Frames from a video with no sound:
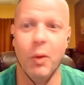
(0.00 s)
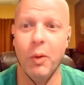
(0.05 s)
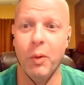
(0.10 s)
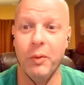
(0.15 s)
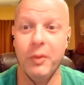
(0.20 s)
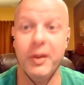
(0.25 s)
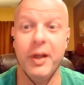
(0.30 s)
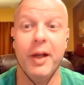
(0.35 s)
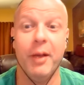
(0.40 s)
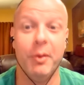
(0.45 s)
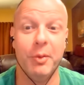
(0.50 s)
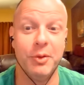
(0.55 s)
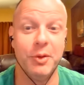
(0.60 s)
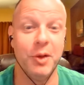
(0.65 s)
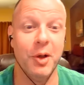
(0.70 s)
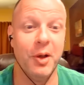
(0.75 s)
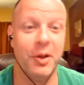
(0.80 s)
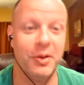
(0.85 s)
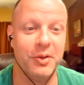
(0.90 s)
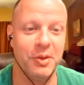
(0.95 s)
That was
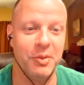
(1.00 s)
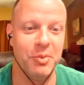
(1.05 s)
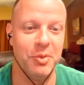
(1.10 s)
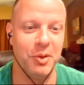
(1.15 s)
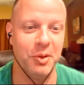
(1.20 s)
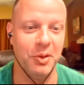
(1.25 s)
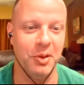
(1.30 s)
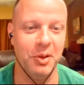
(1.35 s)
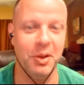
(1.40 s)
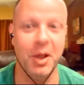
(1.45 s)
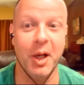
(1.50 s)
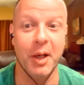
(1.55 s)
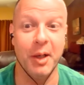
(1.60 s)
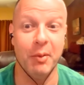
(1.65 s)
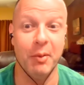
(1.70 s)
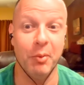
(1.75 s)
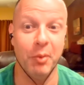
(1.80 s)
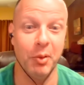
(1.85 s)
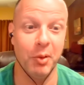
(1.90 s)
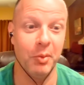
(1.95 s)
awesome, dude. The
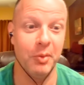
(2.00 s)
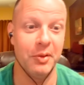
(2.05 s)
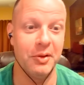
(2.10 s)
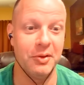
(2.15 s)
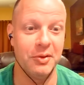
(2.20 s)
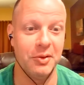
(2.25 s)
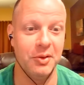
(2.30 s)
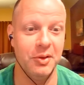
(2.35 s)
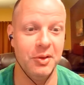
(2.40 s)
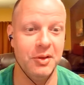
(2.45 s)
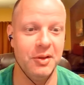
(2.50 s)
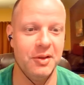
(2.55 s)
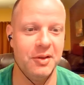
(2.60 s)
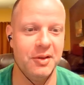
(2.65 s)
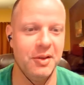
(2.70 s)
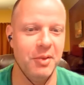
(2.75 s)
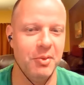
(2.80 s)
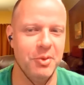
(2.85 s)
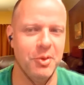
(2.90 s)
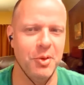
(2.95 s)
lion roar with his look.
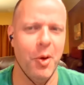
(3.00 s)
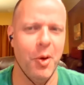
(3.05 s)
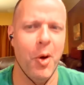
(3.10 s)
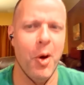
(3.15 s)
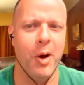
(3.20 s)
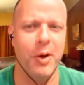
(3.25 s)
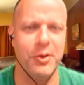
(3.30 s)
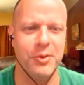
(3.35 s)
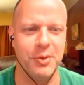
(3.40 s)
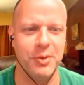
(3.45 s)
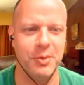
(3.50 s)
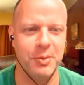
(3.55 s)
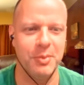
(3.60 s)
That was awesome.